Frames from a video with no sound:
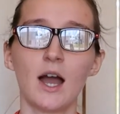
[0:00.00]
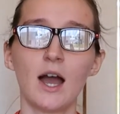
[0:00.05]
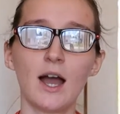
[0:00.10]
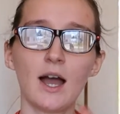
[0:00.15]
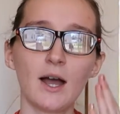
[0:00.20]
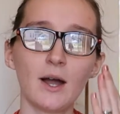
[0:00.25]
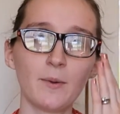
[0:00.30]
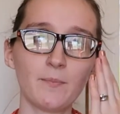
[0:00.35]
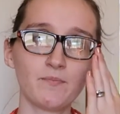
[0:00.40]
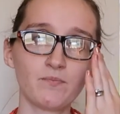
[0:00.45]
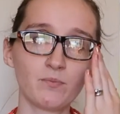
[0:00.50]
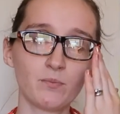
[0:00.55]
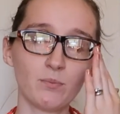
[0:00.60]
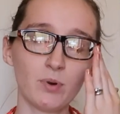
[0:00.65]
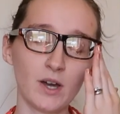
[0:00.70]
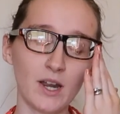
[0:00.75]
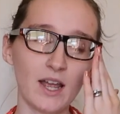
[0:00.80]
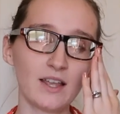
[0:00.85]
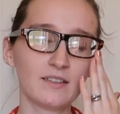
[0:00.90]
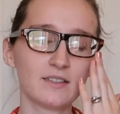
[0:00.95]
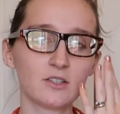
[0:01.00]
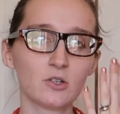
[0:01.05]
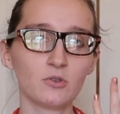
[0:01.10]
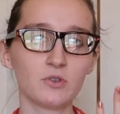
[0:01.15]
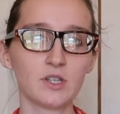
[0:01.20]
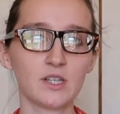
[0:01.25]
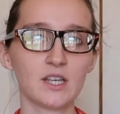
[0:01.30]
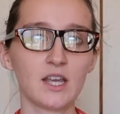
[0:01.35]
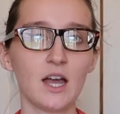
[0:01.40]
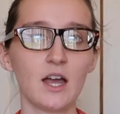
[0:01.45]
But I still
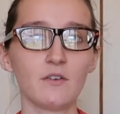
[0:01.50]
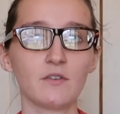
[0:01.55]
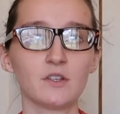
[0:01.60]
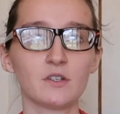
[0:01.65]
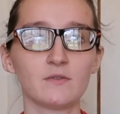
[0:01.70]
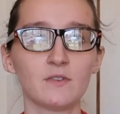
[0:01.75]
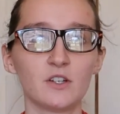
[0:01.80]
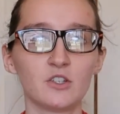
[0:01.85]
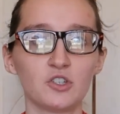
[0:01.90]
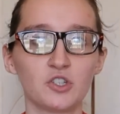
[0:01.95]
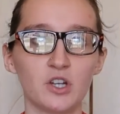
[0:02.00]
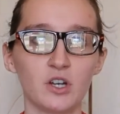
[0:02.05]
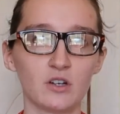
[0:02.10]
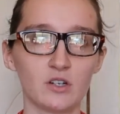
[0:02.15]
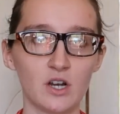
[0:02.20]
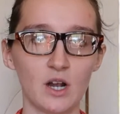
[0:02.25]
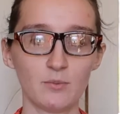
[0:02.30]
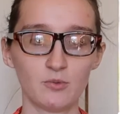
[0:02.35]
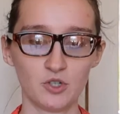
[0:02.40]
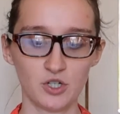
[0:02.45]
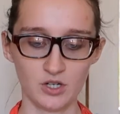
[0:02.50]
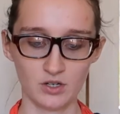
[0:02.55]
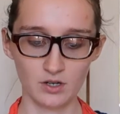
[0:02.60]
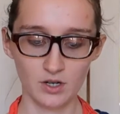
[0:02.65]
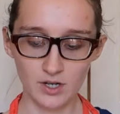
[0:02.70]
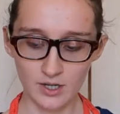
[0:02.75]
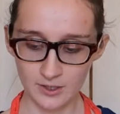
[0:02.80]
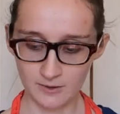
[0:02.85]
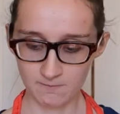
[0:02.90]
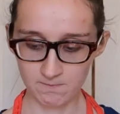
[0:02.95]
think having a vegetarian option
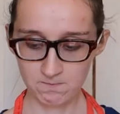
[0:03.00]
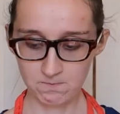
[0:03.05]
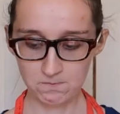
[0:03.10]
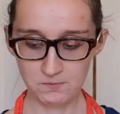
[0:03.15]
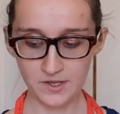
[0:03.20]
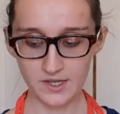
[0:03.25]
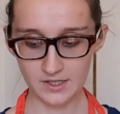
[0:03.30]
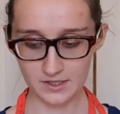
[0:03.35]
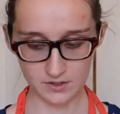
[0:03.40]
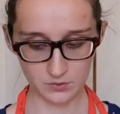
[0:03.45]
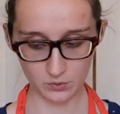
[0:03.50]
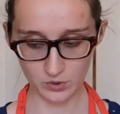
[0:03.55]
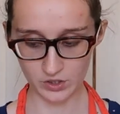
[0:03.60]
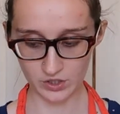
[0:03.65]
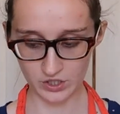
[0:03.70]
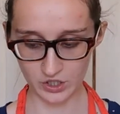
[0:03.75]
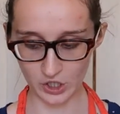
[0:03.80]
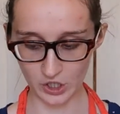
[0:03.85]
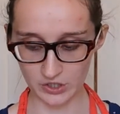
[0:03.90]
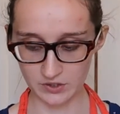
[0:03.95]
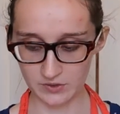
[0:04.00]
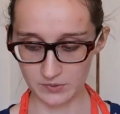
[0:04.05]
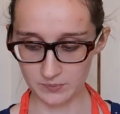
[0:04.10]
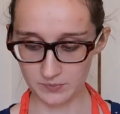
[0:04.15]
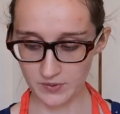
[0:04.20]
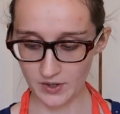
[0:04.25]
is really good.